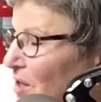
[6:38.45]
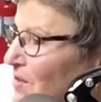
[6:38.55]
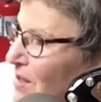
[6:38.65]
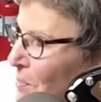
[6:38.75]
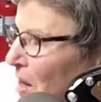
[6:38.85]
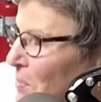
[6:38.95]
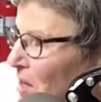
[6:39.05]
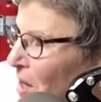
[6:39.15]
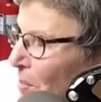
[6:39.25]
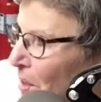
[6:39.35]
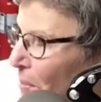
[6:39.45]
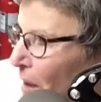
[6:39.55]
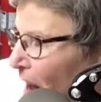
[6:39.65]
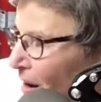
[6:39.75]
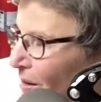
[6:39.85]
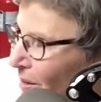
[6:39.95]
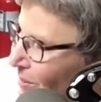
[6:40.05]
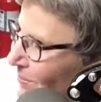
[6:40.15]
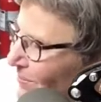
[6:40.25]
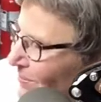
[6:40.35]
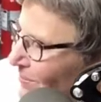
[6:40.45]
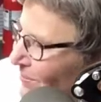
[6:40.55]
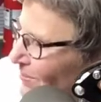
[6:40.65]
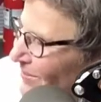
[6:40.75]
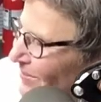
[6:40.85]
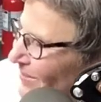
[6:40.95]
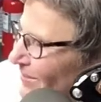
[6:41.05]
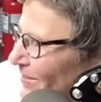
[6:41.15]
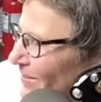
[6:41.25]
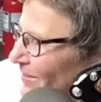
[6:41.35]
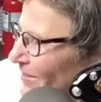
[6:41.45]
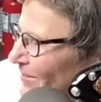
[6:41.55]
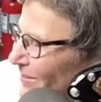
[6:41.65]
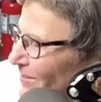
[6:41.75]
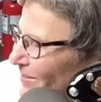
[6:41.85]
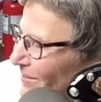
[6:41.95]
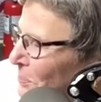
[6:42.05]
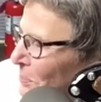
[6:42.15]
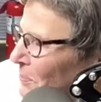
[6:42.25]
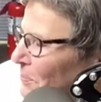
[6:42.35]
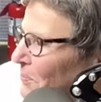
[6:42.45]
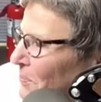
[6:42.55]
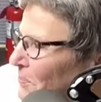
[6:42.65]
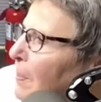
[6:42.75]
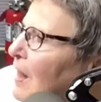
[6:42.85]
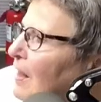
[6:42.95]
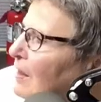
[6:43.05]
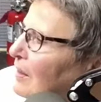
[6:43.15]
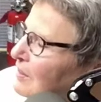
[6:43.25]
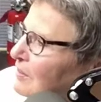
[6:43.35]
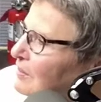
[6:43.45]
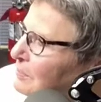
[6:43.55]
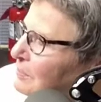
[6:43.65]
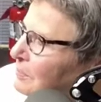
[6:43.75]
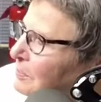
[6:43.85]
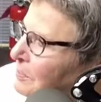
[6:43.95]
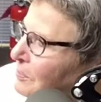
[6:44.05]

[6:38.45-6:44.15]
That's very important, and it's great that everybody's taking part and planting the right things and helping it happen.